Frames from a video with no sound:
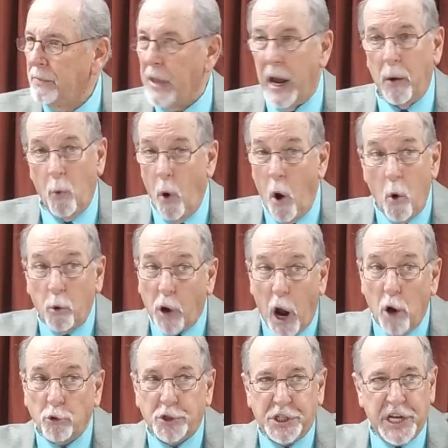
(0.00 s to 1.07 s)
They won't
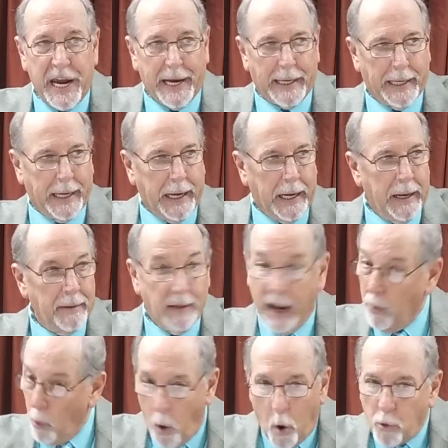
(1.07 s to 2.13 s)
go gently.
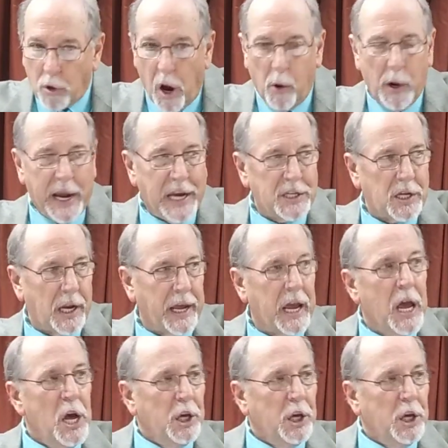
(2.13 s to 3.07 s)
They won't go easily.